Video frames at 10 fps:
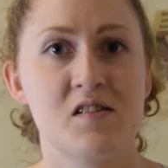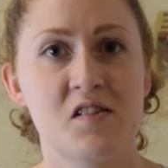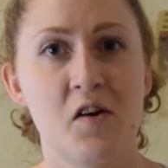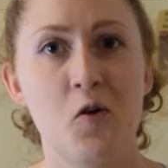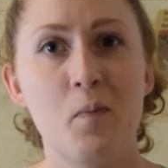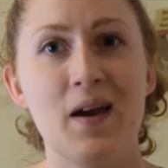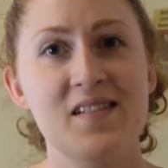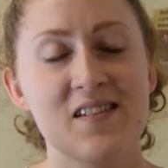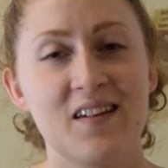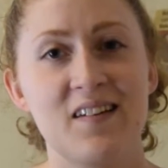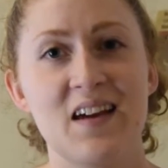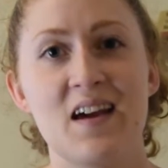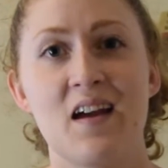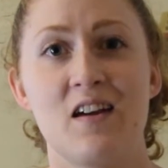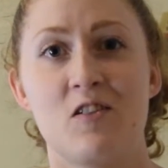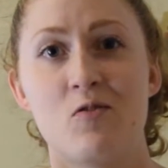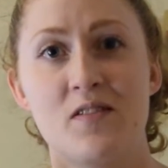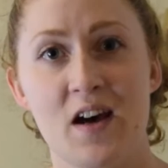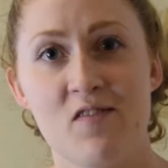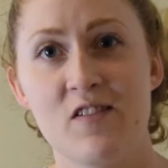So basically, you
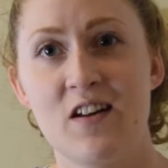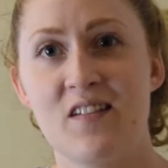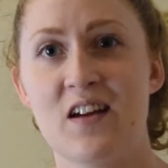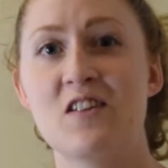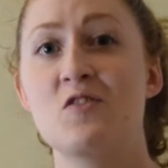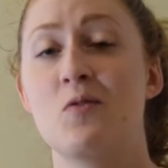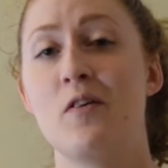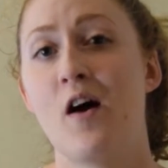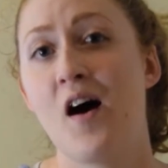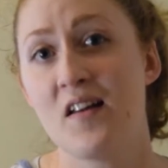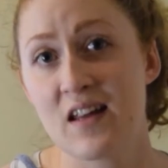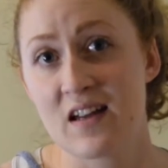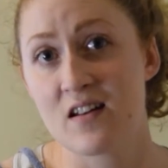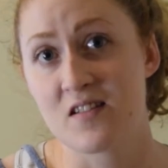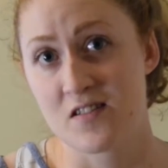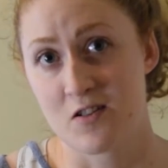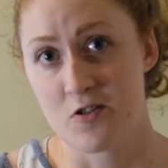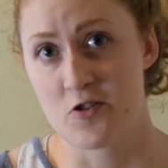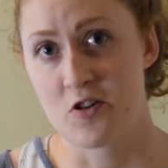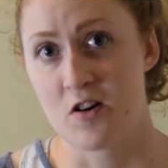definitely do not need a
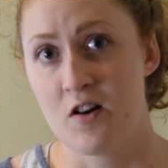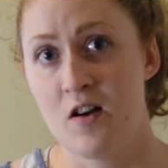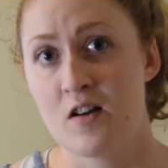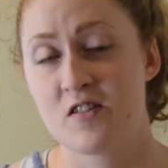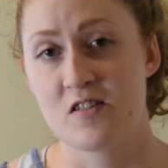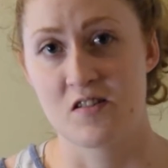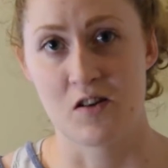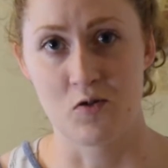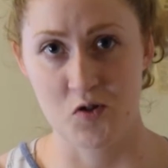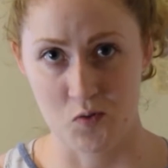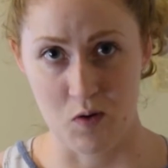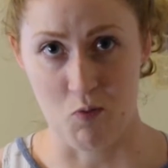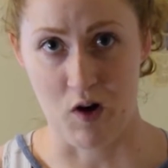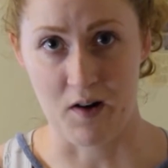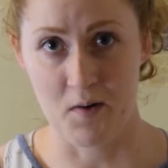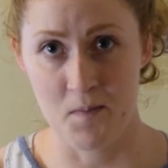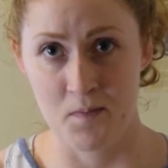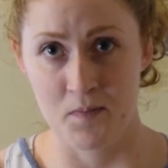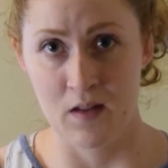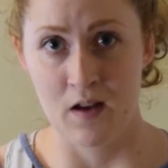serger to sew swimwear,
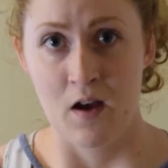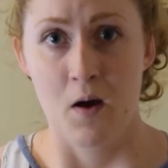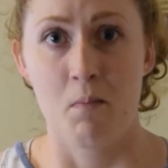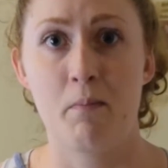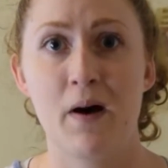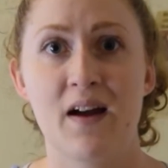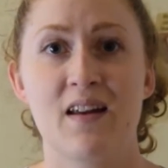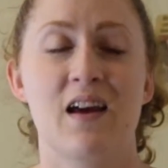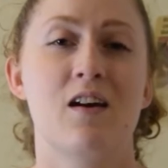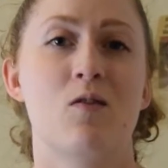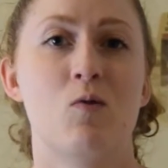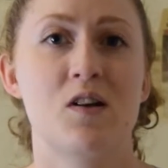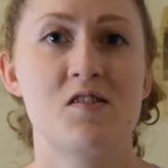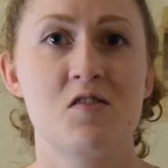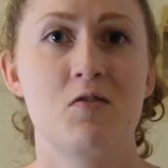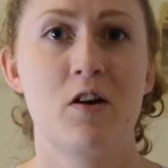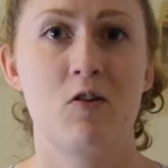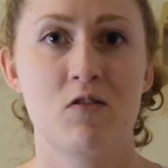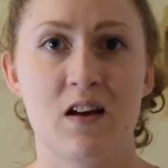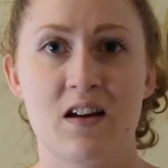but once you
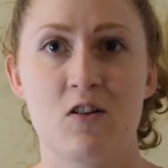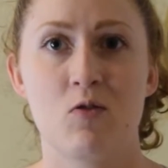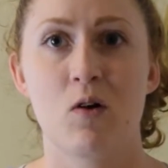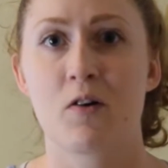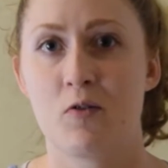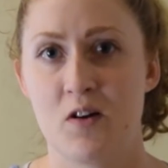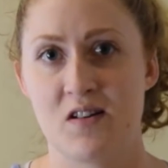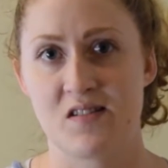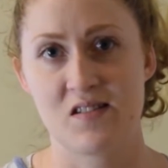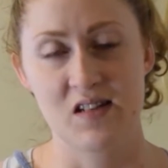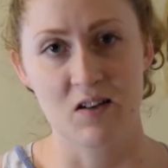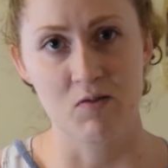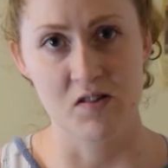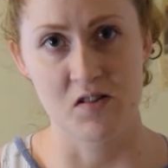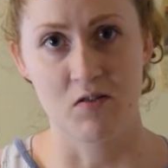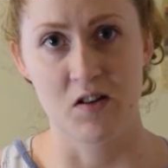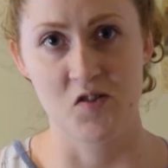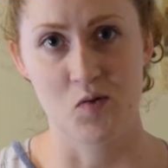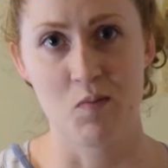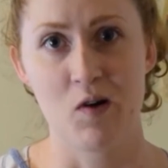know that you are going to stick with sewing
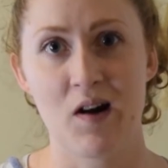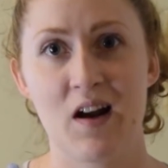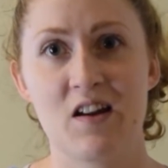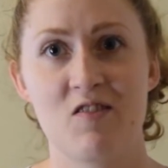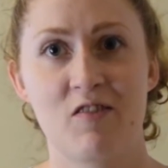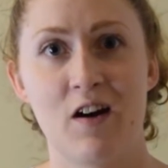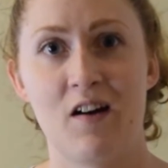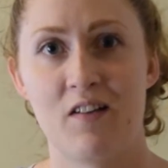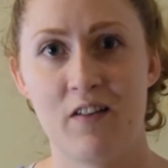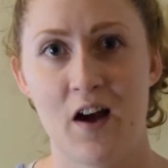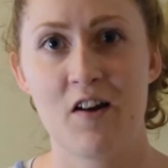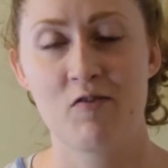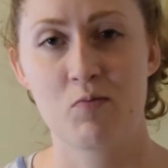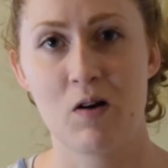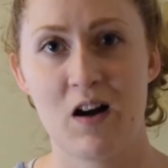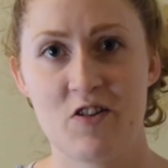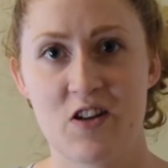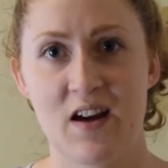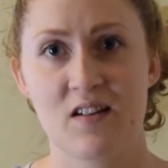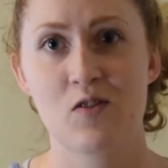swimwear and you've got a lot of
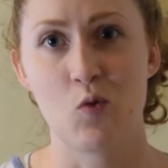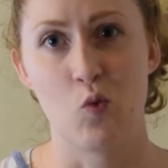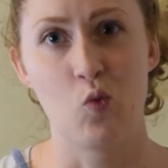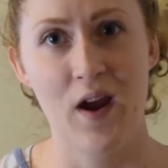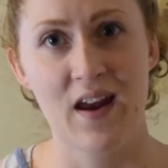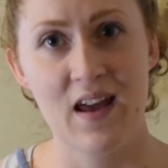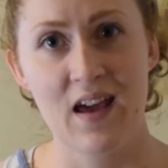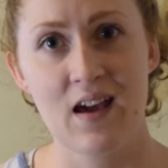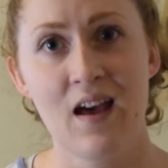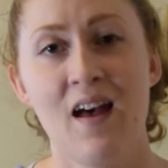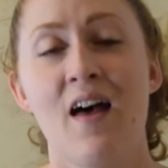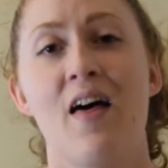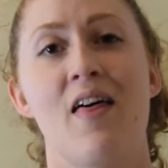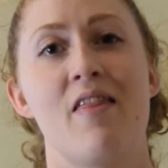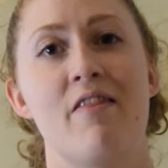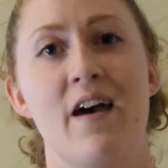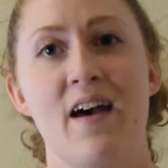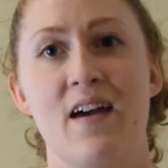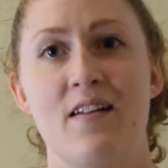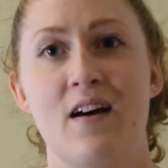projects waiting,
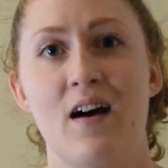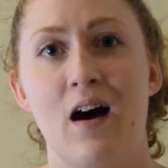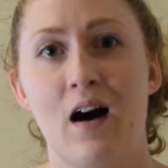then